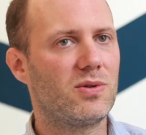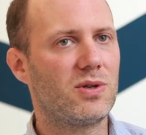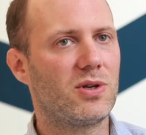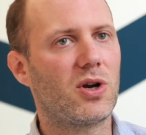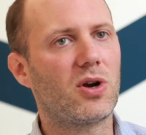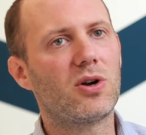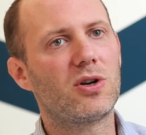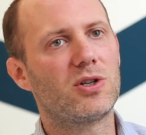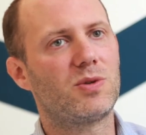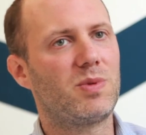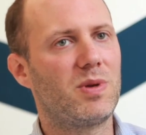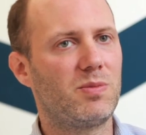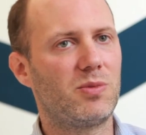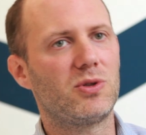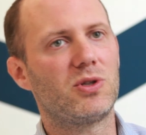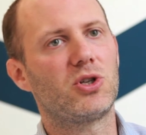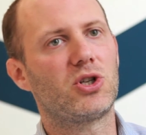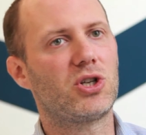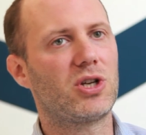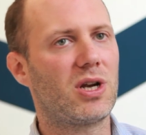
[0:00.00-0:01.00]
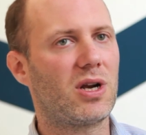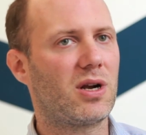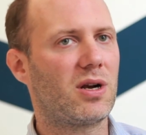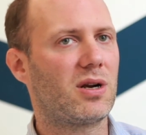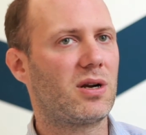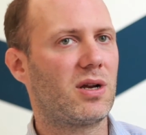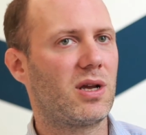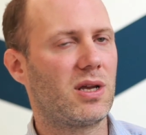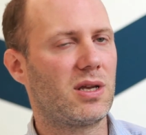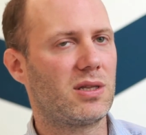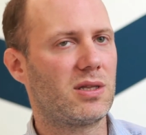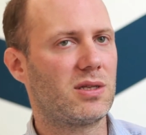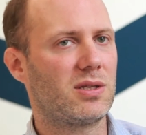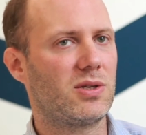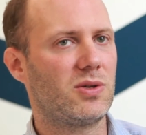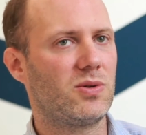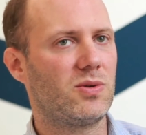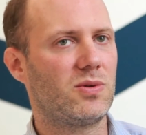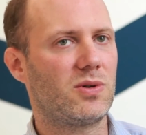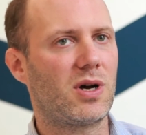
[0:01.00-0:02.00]
encourage people to share and
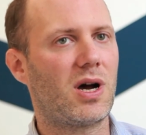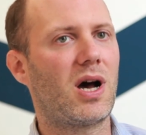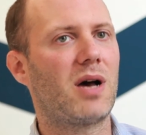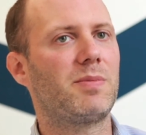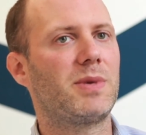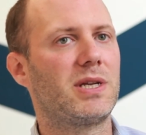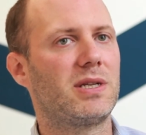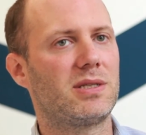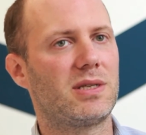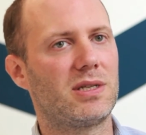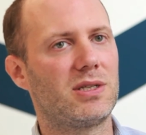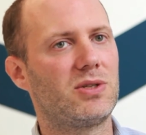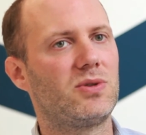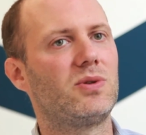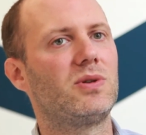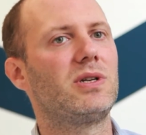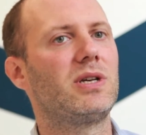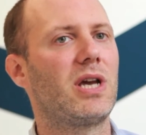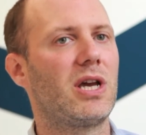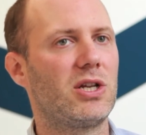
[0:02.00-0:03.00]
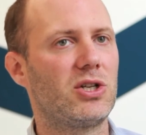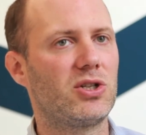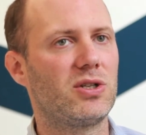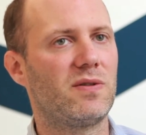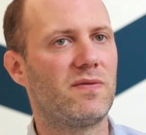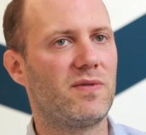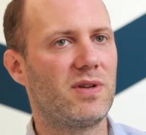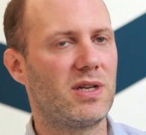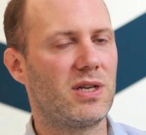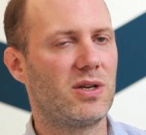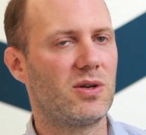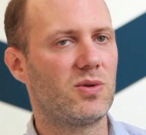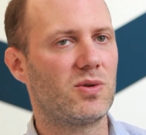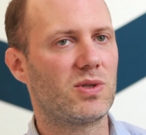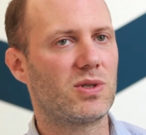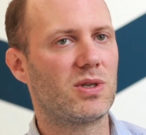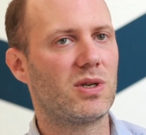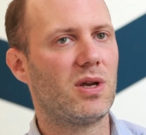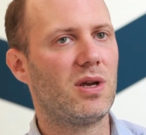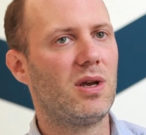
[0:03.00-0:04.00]
to comment and to engage in the
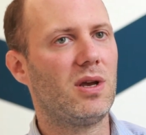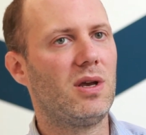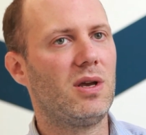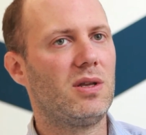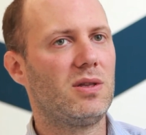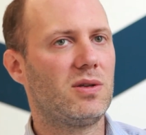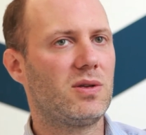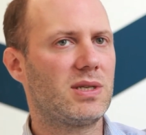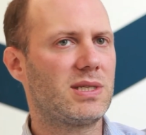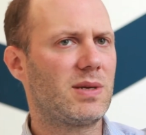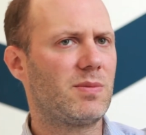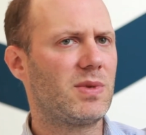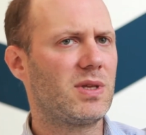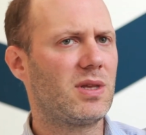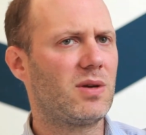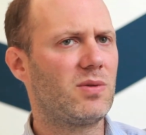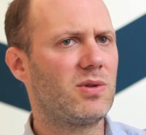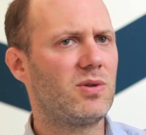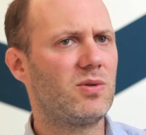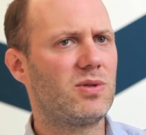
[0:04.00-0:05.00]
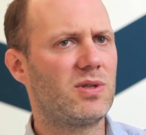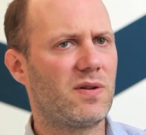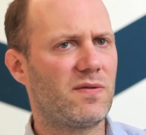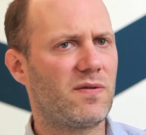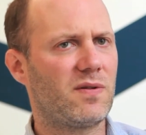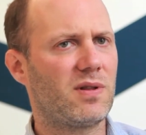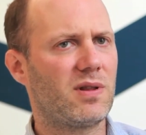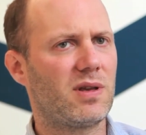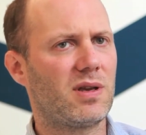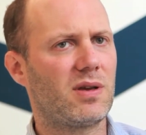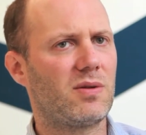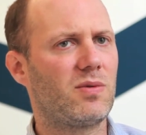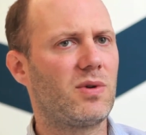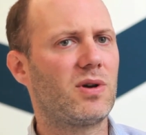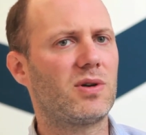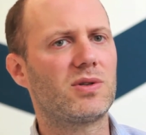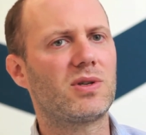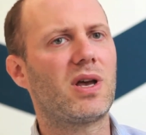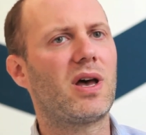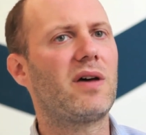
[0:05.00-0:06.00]
videos. So that's something that we do differently. We
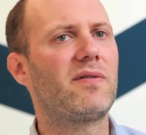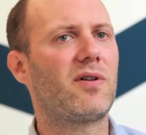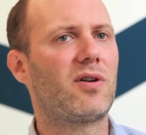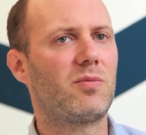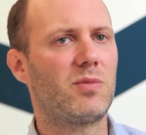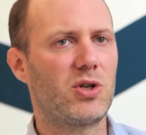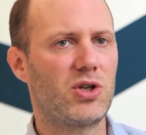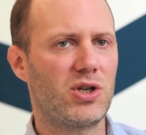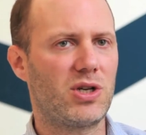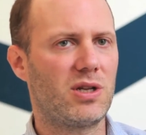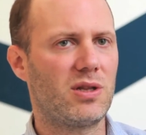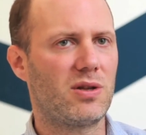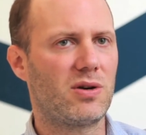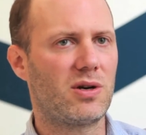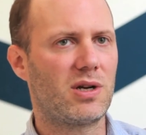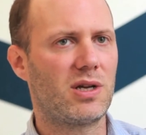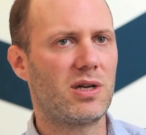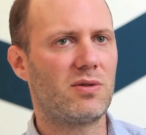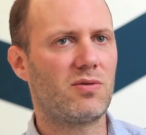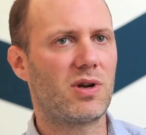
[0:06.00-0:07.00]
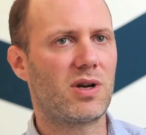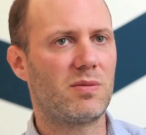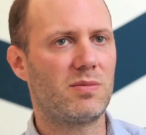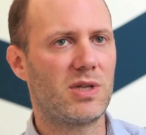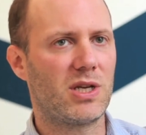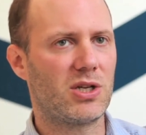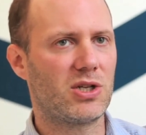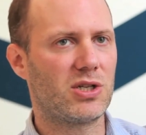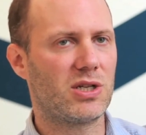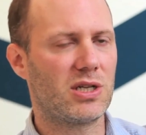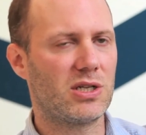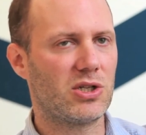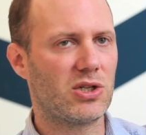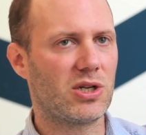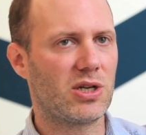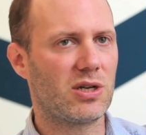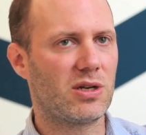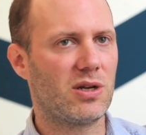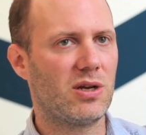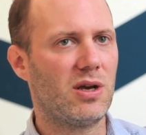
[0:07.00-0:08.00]
also have our machine learning recommendation
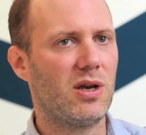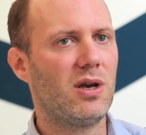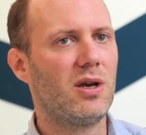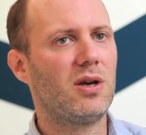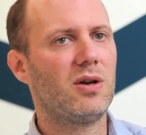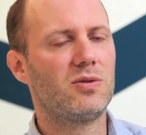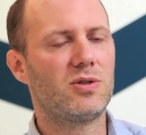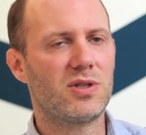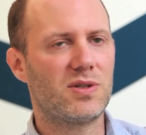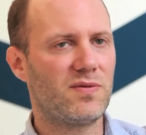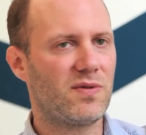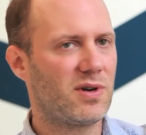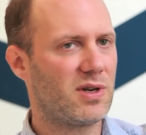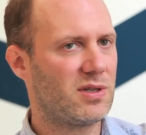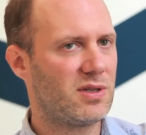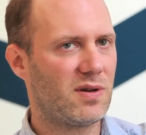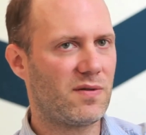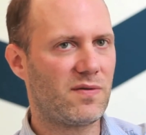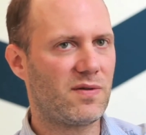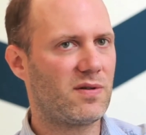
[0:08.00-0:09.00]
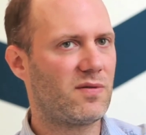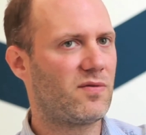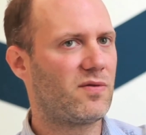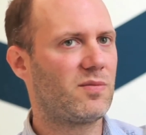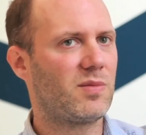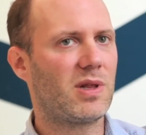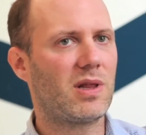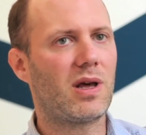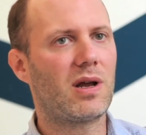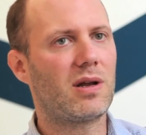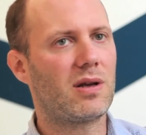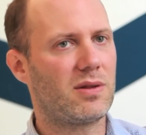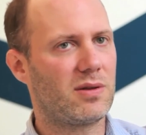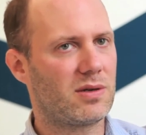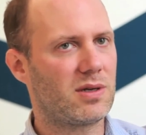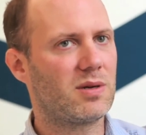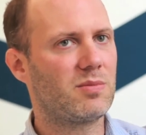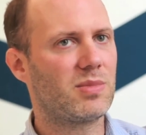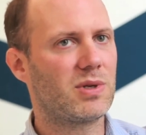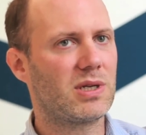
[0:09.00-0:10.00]
engine, which is very different from a lot of other
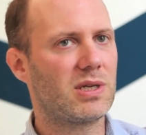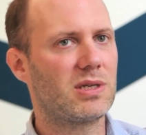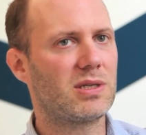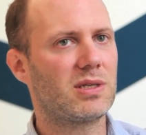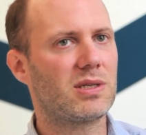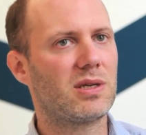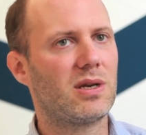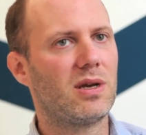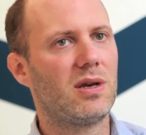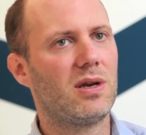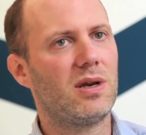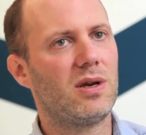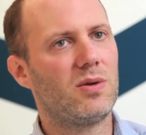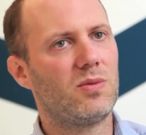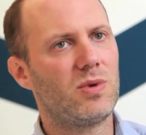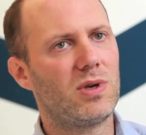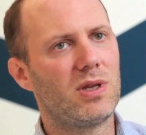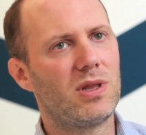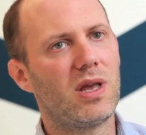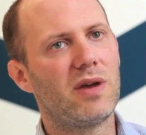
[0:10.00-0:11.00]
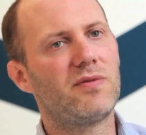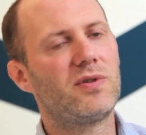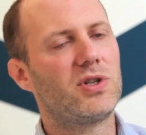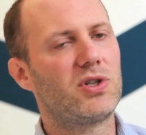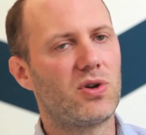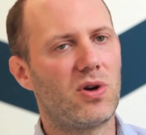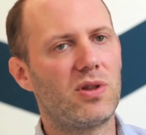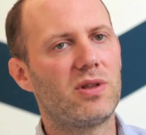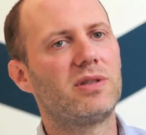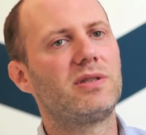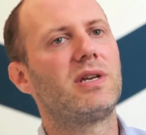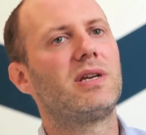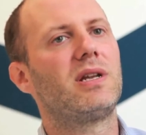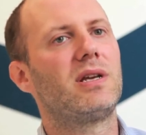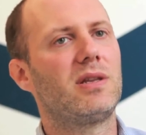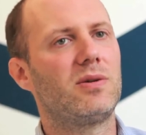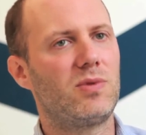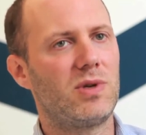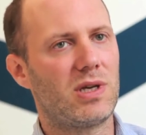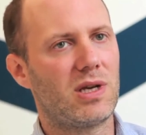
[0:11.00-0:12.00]
companies. We leverage all the data
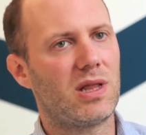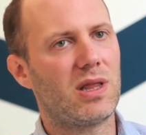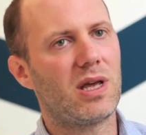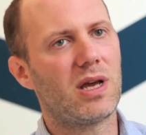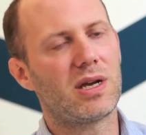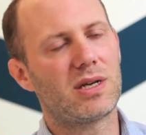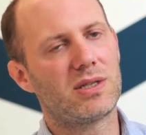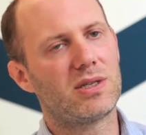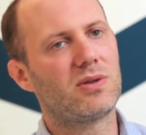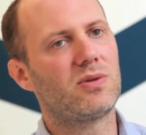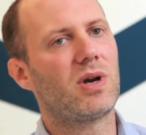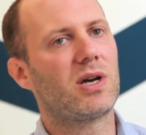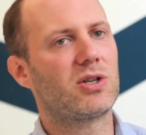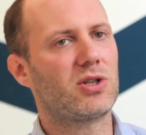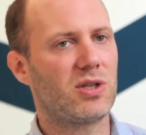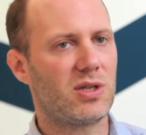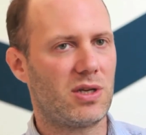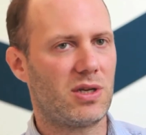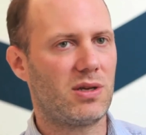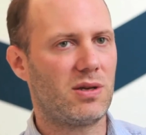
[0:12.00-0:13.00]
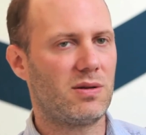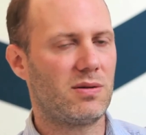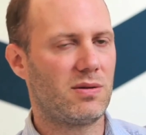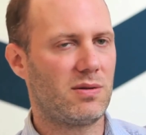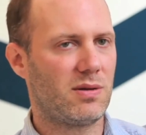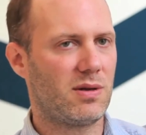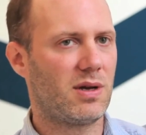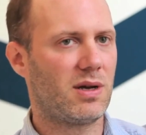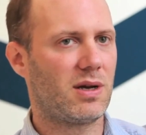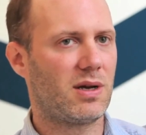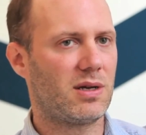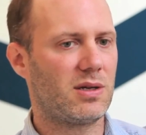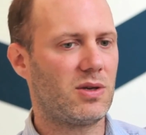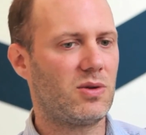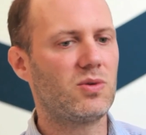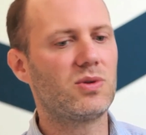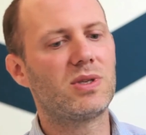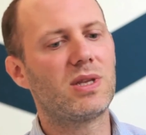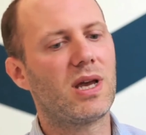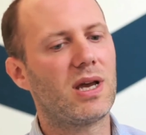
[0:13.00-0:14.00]
that we collect to actually uh,
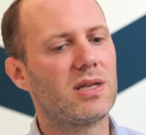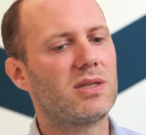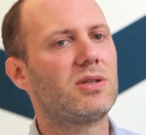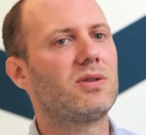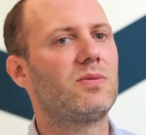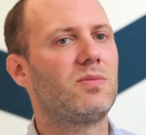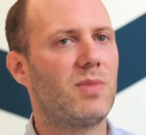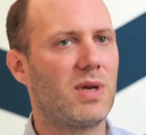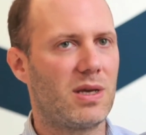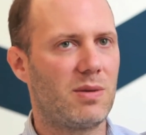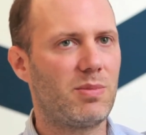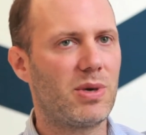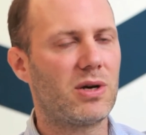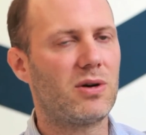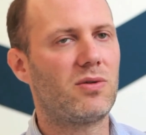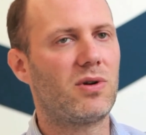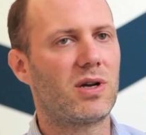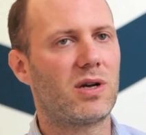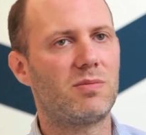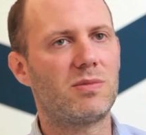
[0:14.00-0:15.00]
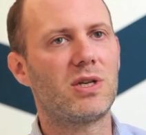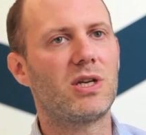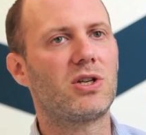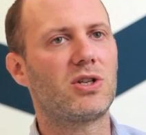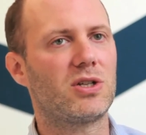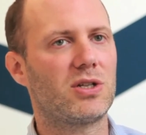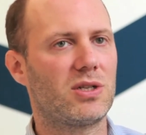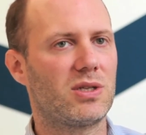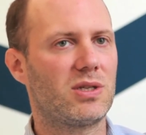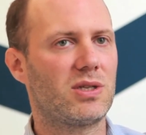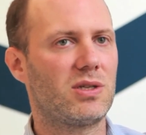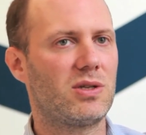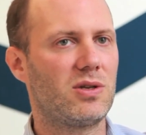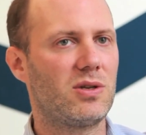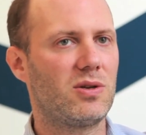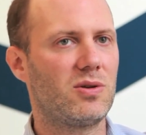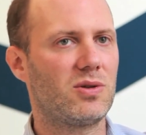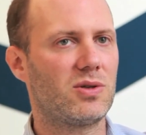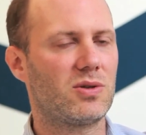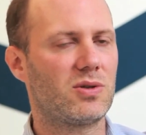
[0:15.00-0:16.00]
use that to make better recommendations to
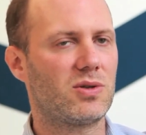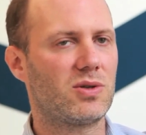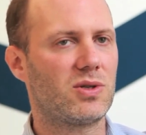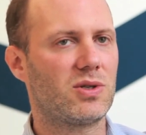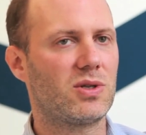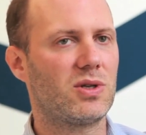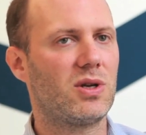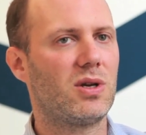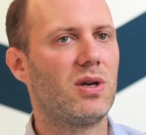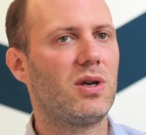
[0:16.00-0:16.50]
users.